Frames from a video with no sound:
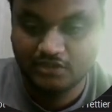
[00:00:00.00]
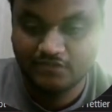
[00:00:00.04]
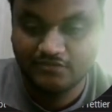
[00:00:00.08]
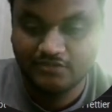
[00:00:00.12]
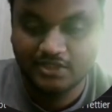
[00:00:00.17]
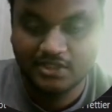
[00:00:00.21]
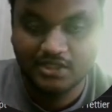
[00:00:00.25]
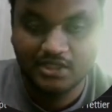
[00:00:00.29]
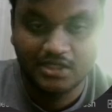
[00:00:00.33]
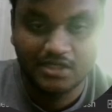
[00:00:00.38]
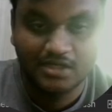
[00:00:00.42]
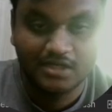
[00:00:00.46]

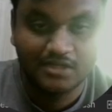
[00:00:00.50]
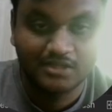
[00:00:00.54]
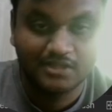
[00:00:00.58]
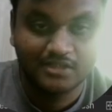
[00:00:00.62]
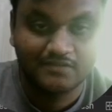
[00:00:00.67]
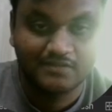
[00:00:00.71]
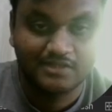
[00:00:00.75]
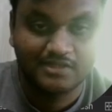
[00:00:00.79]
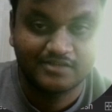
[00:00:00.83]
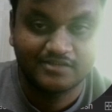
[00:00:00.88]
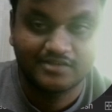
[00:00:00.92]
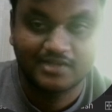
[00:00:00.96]
If you click
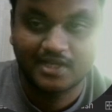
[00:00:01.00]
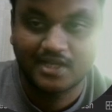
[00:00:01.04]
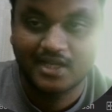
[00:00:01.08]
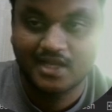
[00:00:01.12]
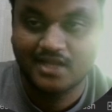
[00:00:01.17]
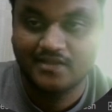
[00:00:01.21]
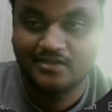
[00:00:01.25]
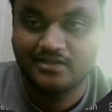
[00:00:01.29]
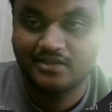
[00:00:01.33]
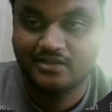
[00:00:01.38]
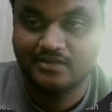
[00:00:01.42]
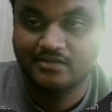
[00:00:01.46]
on the once
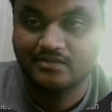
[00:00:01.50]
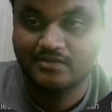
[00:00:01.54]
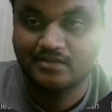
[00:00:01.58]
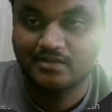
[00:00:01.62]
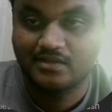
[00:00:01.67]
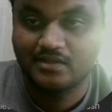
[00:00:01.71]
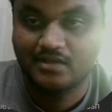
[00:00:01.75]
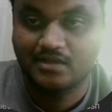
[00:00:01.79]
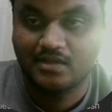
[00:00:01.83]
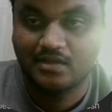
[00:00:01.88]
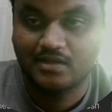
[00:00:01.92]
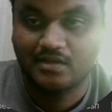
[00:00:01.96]
again this
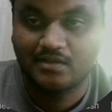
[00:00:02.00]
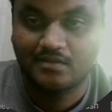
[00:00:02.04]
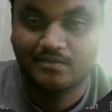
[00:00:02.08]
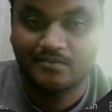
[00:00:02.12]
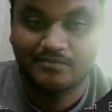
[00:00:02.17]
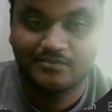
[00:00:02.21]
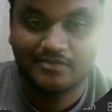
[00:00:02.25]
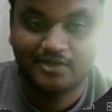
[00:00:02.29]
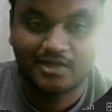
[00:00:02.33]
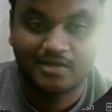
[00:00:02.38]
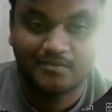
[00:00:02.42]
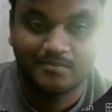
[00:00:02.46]

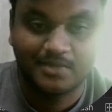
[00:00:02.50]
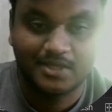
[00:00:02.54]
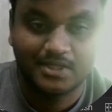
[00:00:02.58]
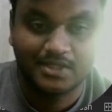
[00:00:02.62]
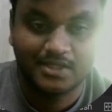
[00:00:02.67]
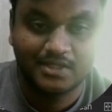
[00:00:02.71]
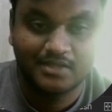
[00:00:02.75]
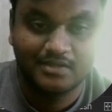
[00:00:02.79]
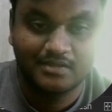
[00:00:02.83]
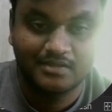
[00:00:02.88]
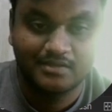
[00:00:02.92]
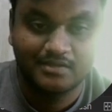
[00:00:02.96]
send
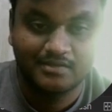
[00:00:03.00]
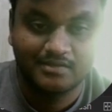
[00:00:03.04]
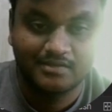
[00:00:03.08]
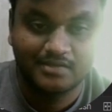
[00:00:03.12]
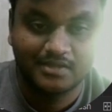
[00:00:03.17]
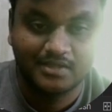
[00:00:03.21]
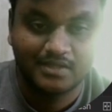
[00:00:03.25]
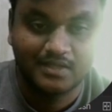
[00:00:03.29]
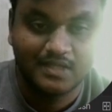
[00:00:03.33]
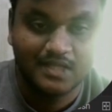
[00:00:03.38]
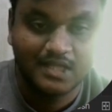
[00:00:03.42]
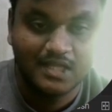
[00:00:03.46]
button,
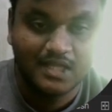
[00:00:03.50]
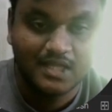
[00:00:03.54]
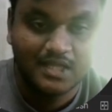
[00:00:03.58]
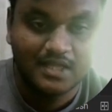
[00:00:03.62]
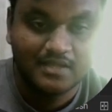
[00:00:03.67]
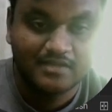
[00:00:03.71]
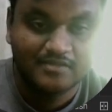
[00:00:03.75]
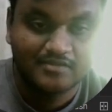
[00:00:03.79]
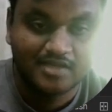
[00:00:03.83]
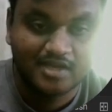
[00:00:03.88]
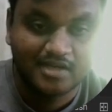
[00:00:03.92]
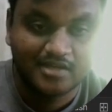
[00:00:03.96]
see
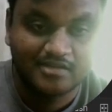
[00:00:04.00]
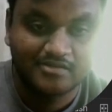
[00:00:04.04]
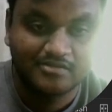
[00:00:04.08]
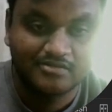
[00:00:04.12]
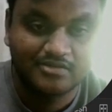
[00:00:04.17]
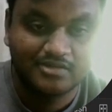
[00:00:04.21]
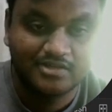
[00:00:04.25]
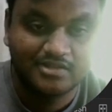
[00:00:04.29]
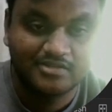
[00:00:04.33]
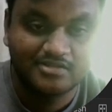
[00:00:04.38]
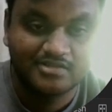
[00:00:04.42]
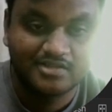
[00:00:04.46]

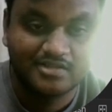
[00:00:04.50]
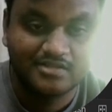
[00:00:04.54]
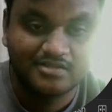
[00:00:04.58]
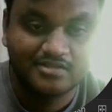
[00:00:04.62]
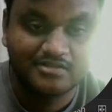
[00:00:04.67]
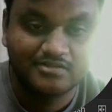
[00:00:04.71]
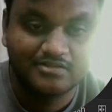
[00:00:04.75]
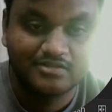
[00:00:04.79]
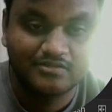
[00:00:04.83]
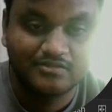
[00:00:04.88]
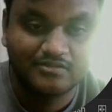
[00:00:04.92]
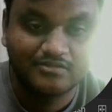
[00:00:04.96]
status code is
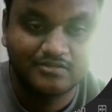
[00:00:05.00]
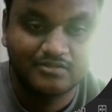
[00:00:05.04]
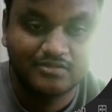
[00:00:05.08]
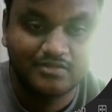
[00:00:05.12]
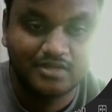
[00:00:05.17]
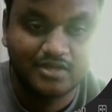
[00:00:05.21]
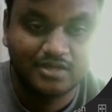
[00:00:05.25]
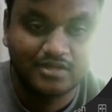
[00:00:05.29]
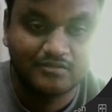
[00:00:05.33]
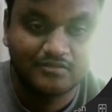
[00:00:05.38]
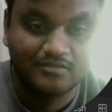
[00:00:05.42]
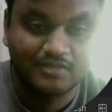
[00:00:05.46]
changed to
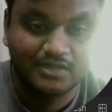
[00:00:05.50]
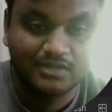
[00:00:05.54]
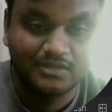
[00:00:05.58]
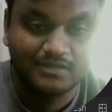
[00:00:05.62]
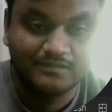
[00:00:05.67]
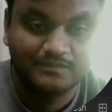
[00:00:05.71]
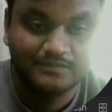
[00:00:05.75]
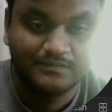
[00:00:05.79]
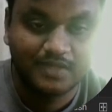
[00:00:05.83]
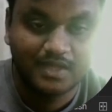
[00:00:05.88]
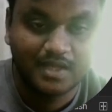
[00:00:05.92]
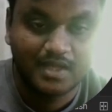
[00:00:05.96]

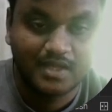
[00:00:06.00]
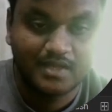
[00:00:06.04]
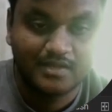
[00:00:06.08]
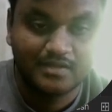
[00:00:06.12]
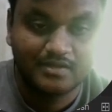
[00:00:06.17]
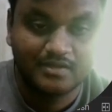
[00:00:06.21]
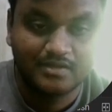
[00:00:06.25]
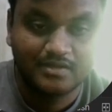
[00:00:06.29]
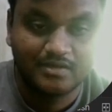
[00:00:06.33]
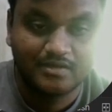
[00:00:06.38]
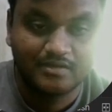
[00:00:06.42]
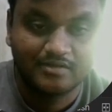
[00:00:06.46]
401,
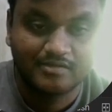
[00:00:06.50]
and